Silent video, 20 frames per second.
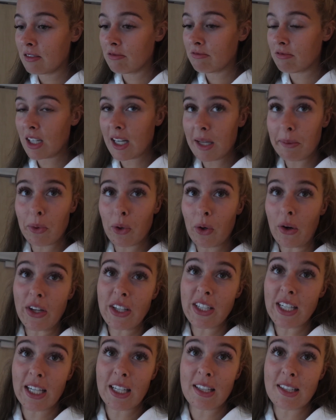really boring
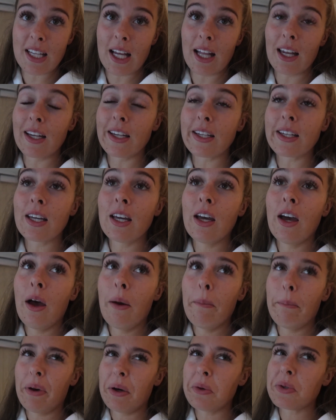chicken salad,
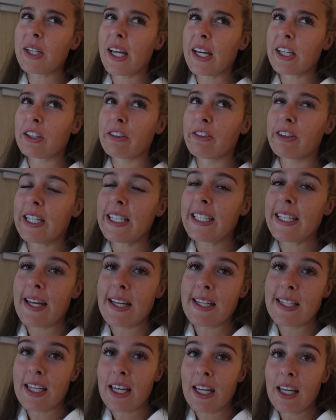but it was actually really
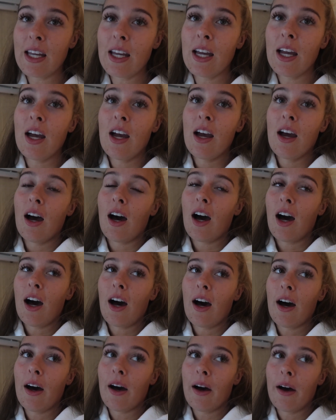tasty.
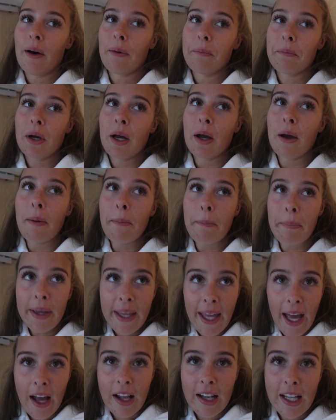But
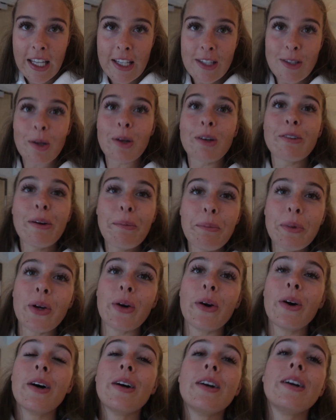yeah, let's do a room
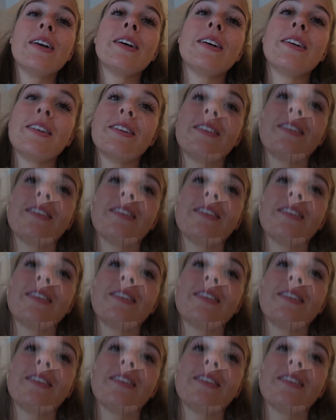tour. So